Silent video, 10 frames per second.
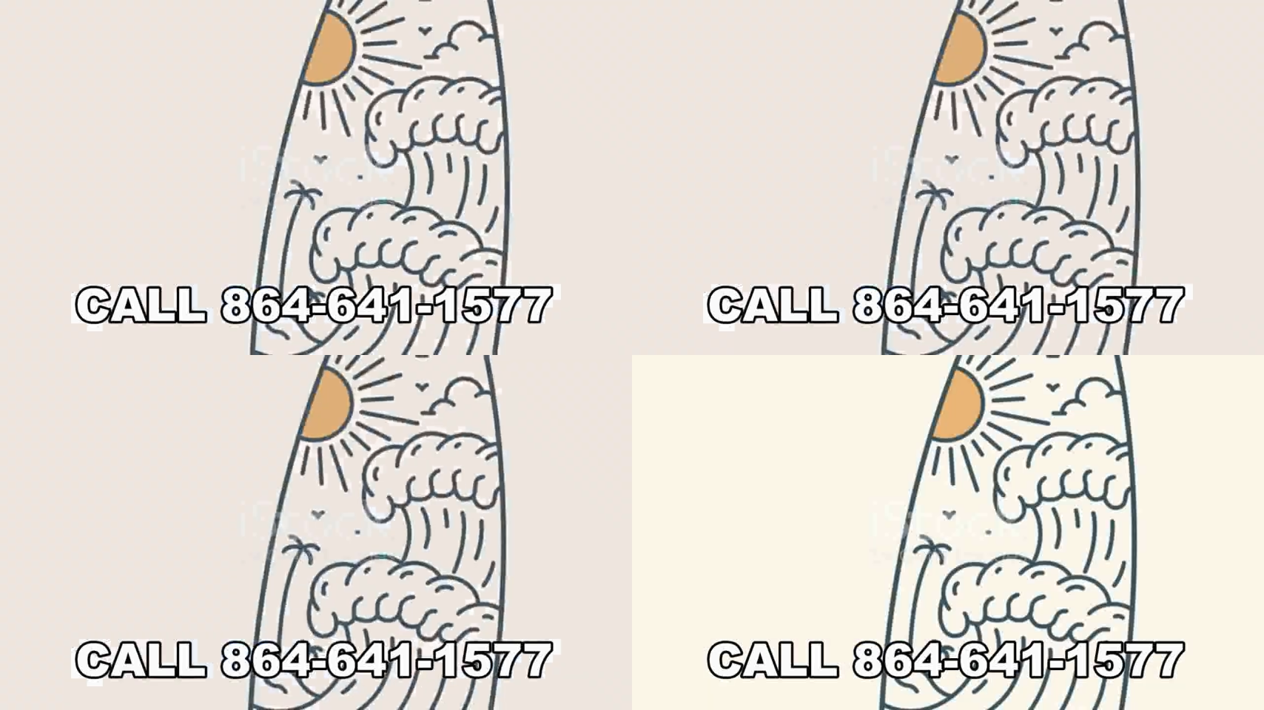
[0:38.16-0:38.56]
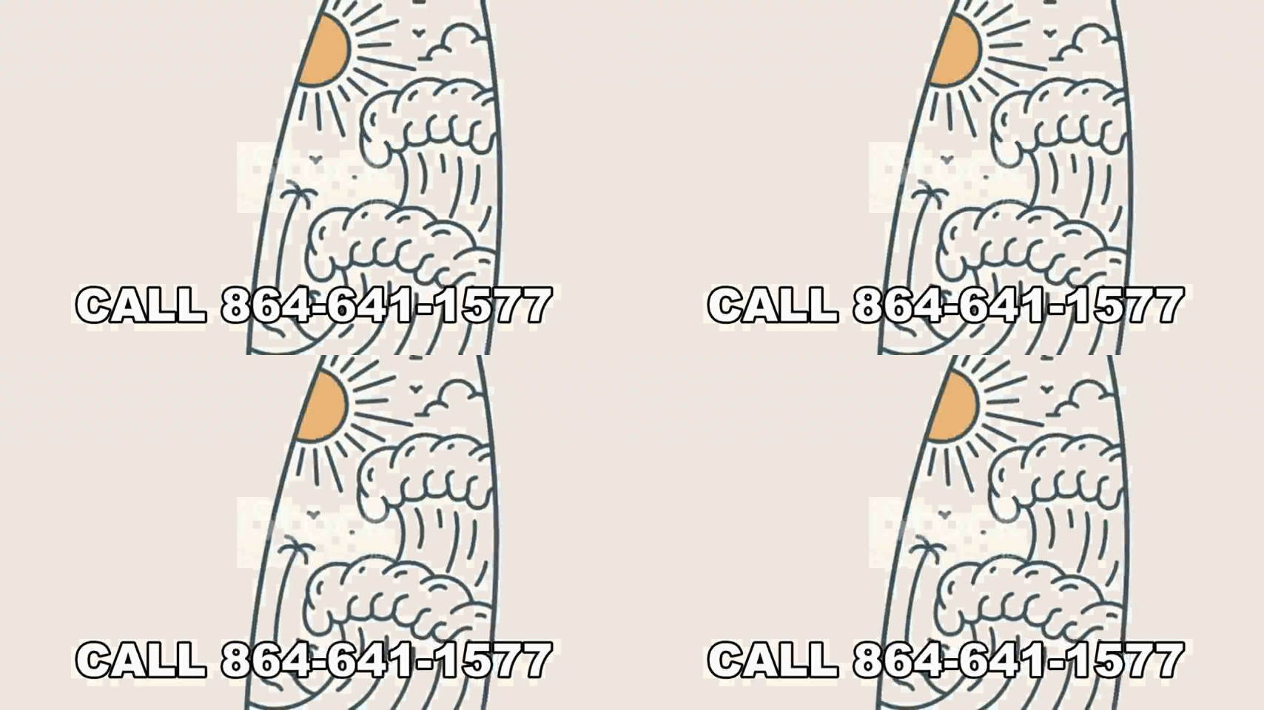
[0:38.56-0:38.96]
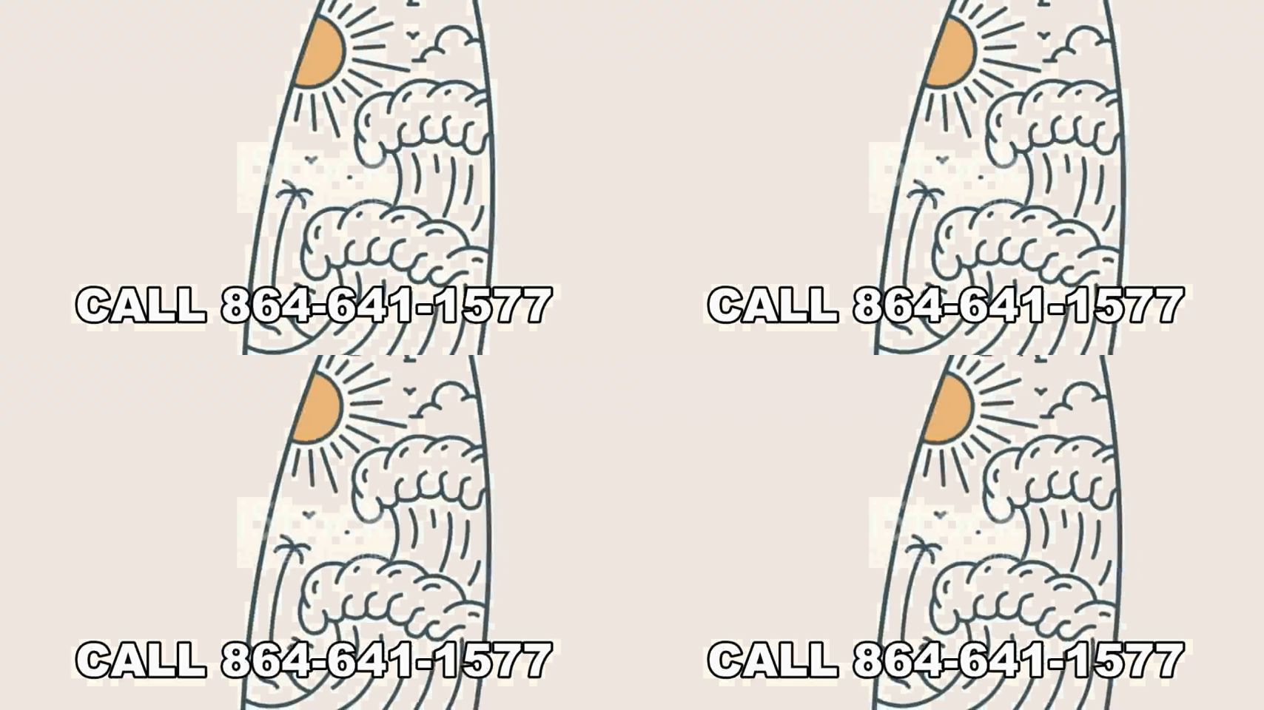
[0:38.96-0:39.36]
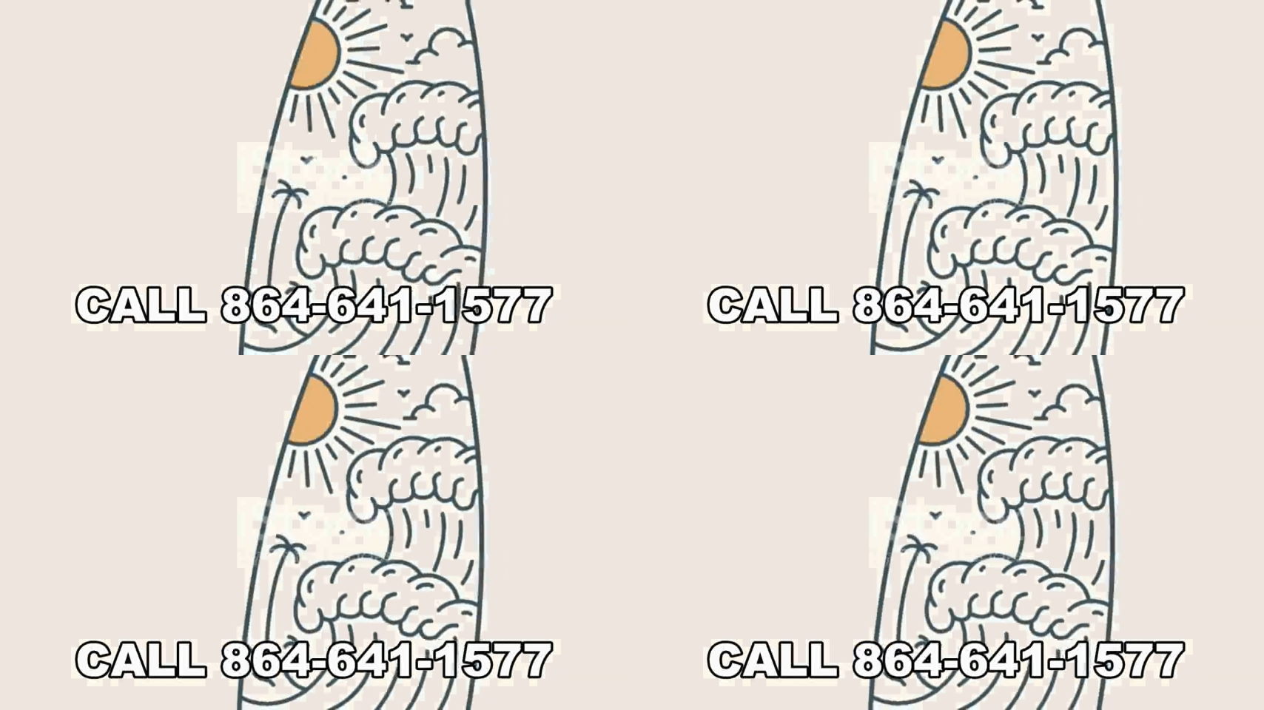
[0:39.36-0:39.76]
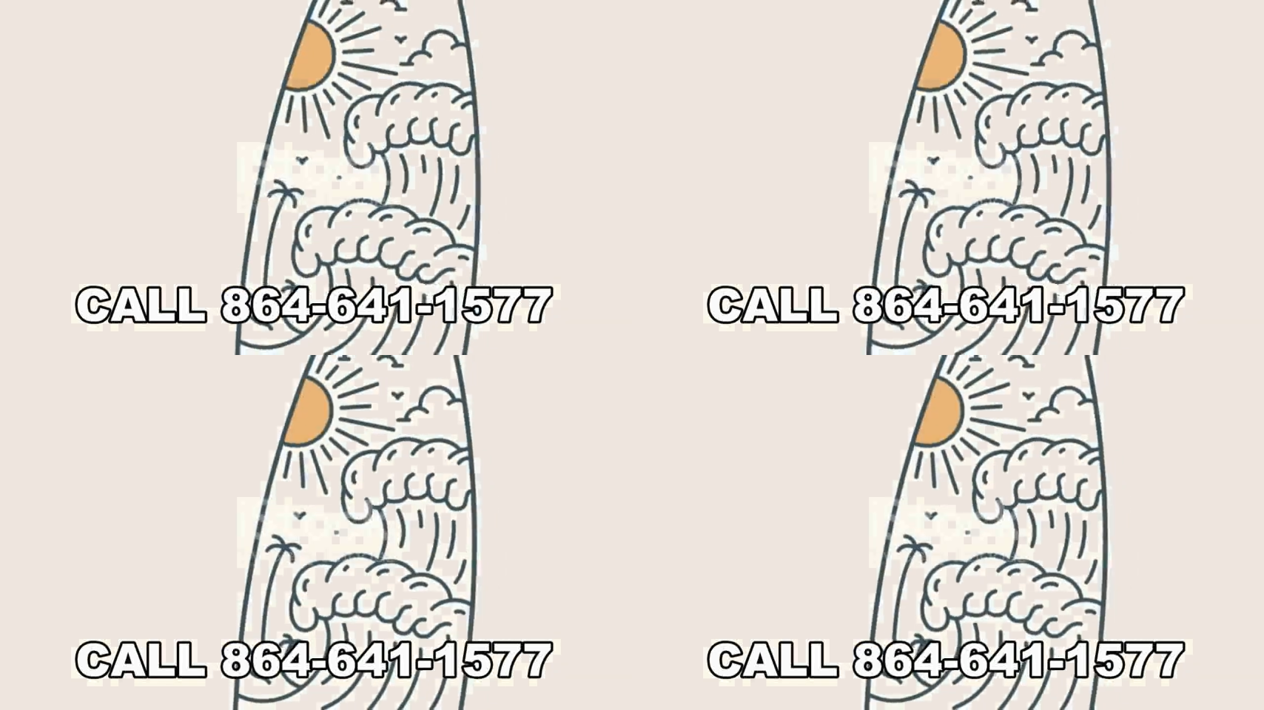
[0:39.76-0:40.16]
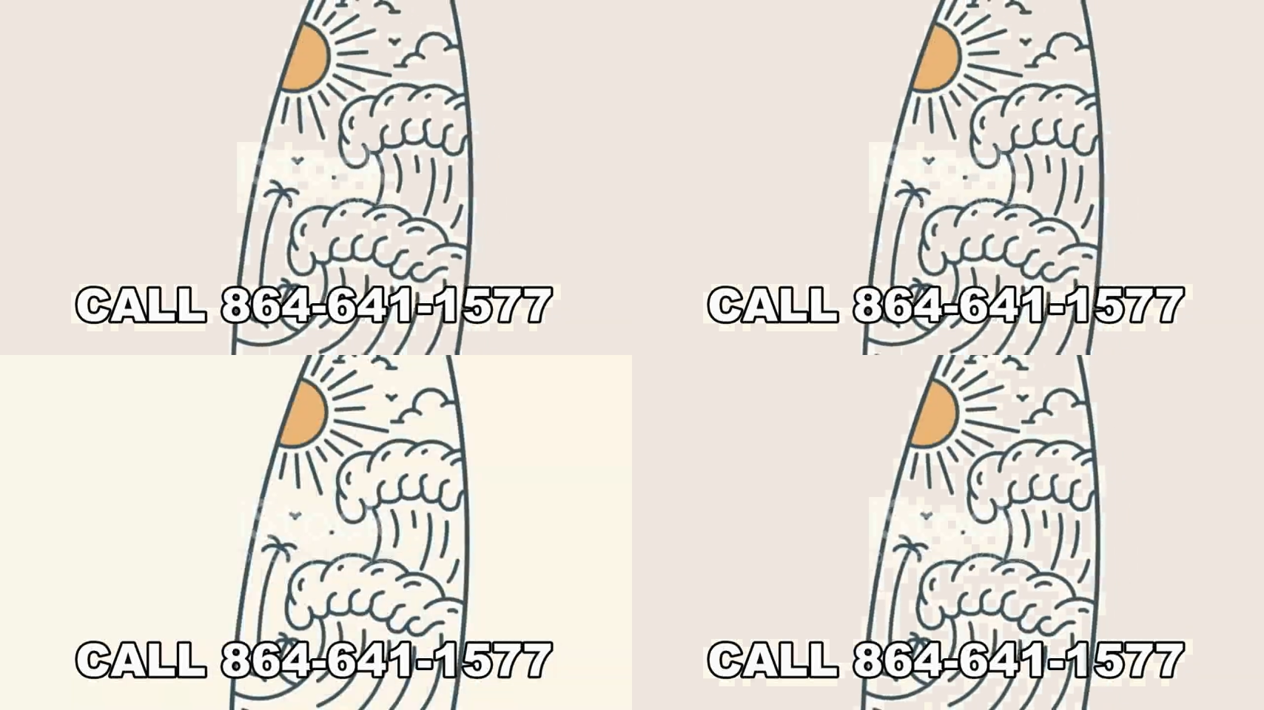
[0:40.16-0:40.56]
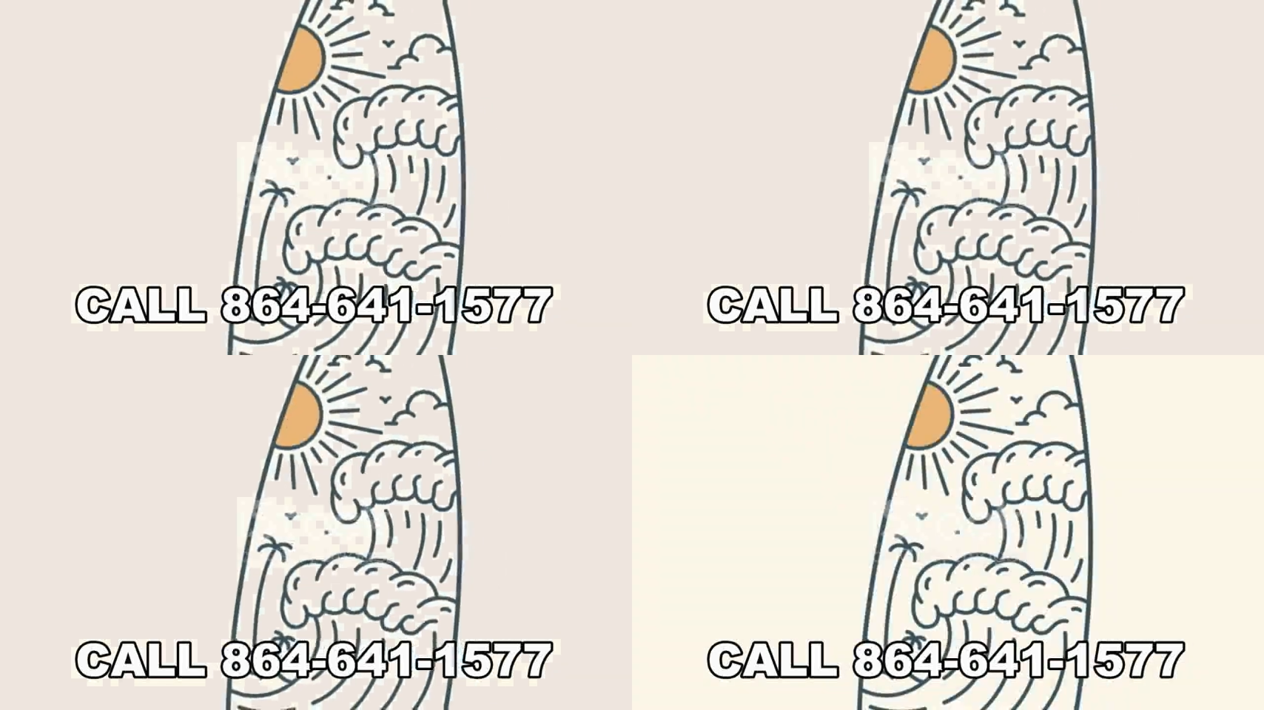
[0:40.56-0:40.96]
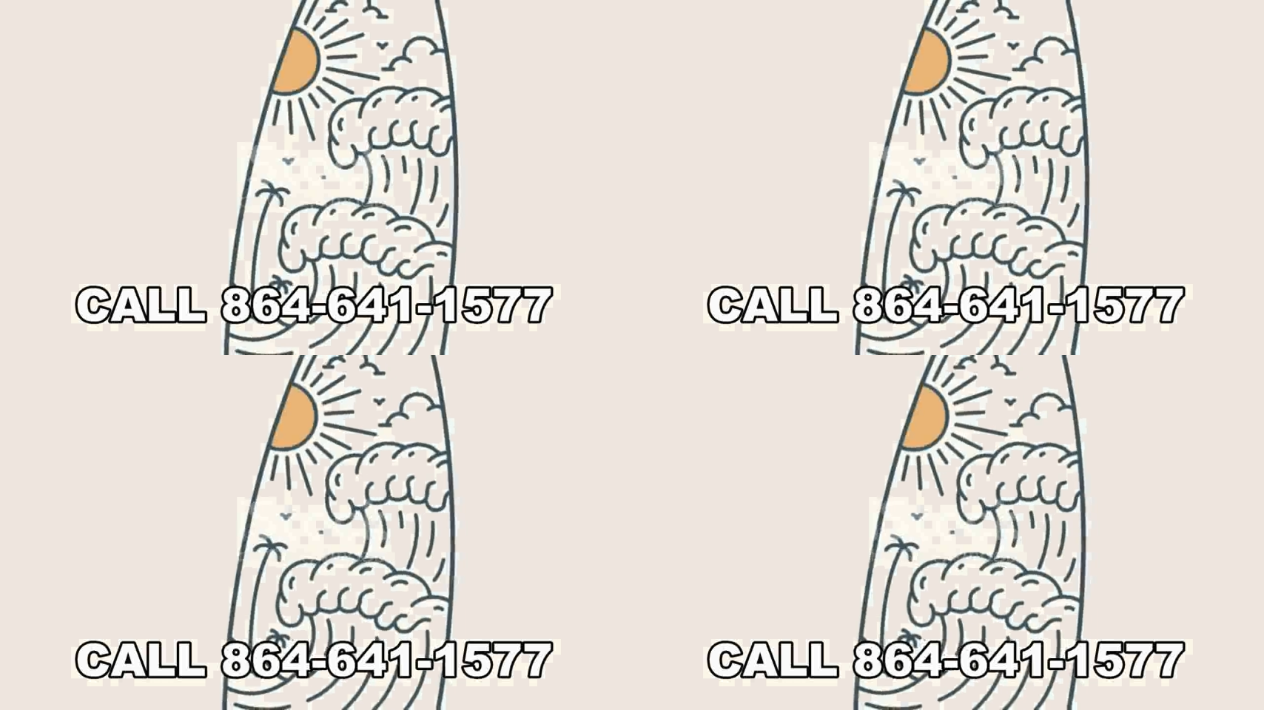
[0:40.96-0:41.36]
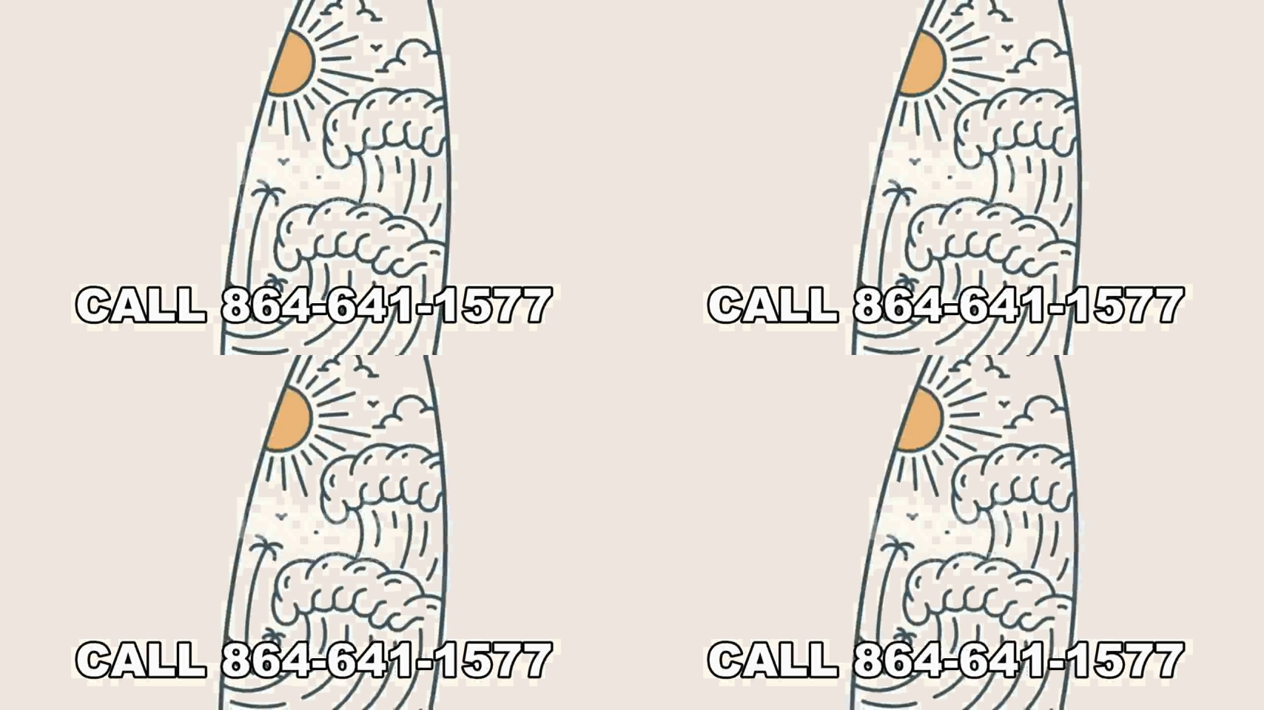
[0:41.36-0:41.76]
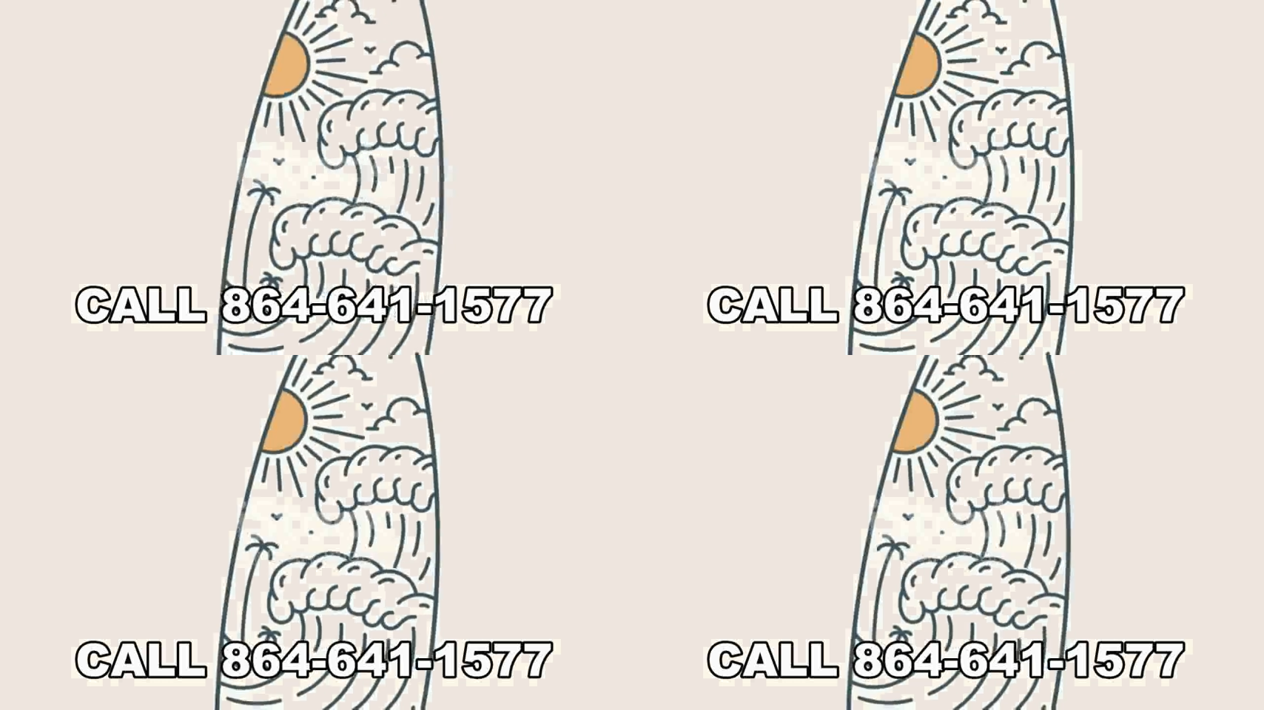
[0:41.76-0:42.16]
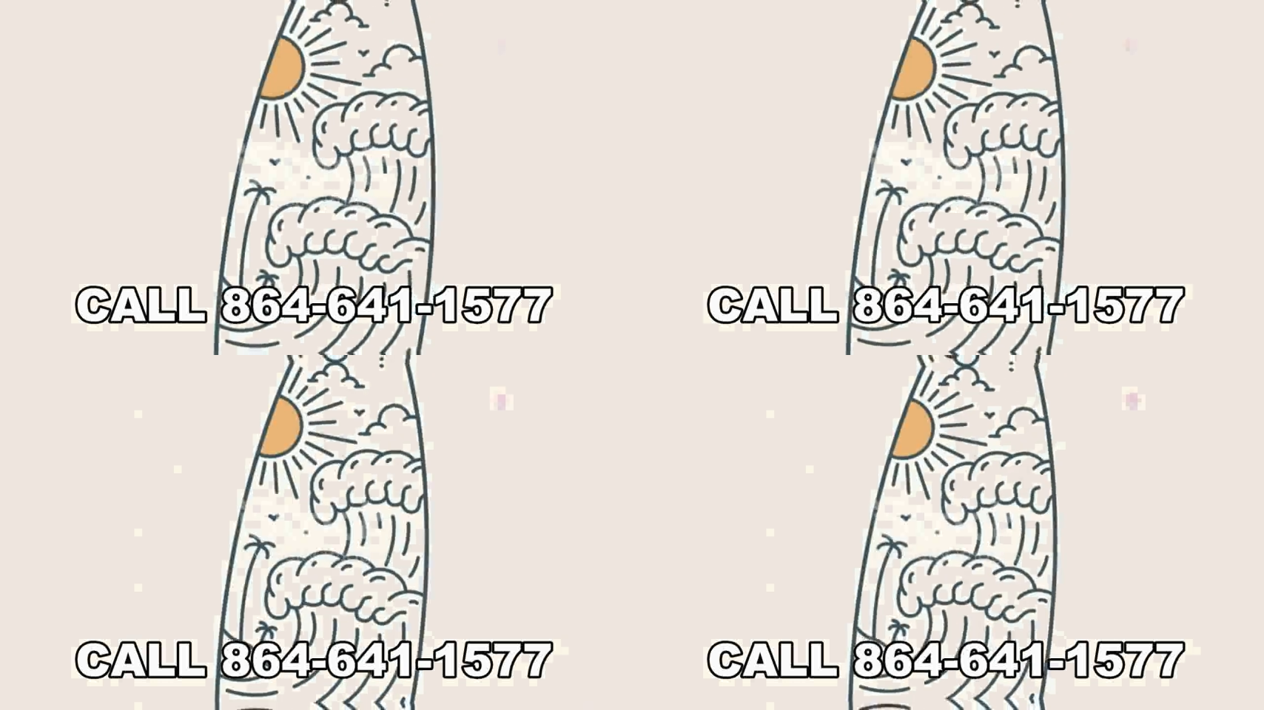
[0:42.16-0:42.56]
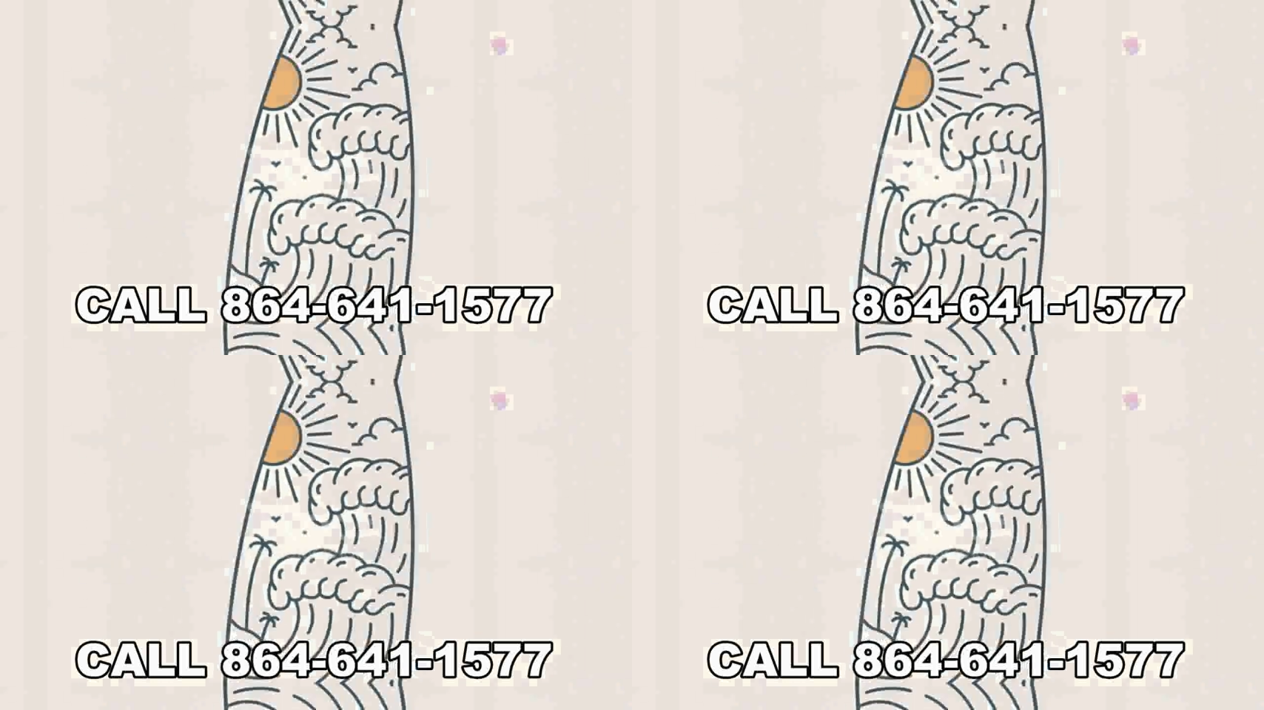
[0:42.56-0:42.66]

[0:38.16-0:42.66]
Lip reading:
Nobody's mouth can be seen.